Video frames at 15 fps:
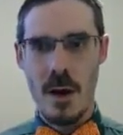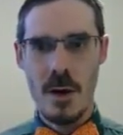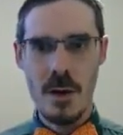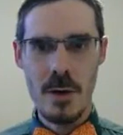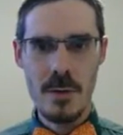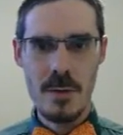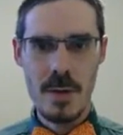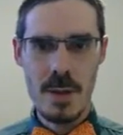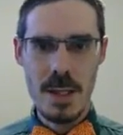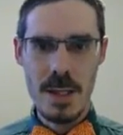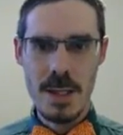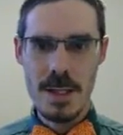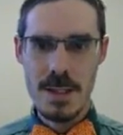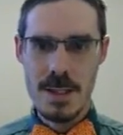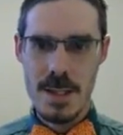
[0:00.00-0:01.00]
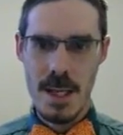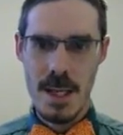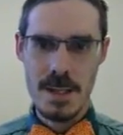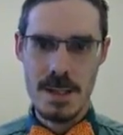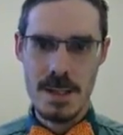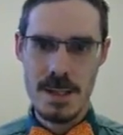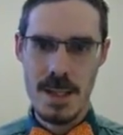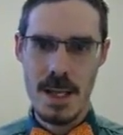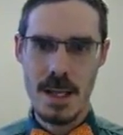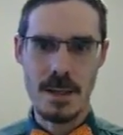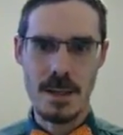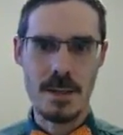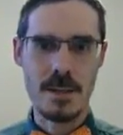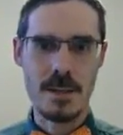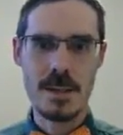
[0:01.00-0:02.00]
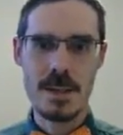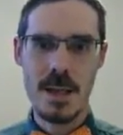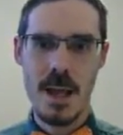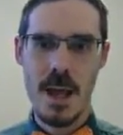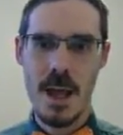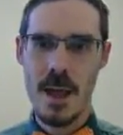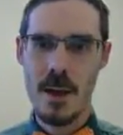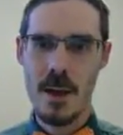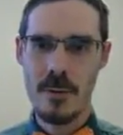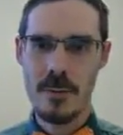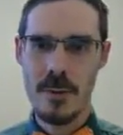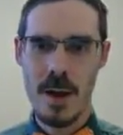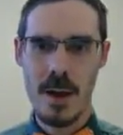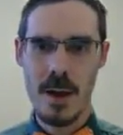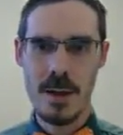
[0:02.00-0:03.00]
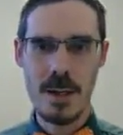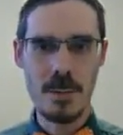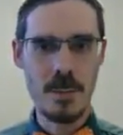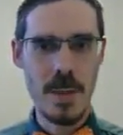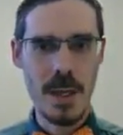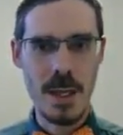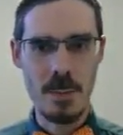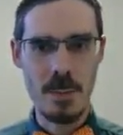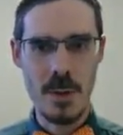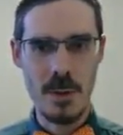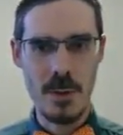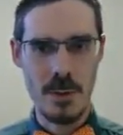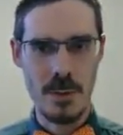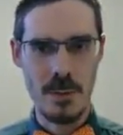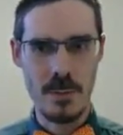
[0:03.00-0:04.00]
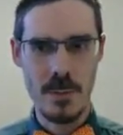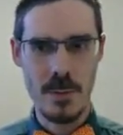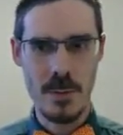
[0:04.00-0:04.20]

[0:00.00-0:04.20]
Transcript: Over these 10 seconds, how far did B move?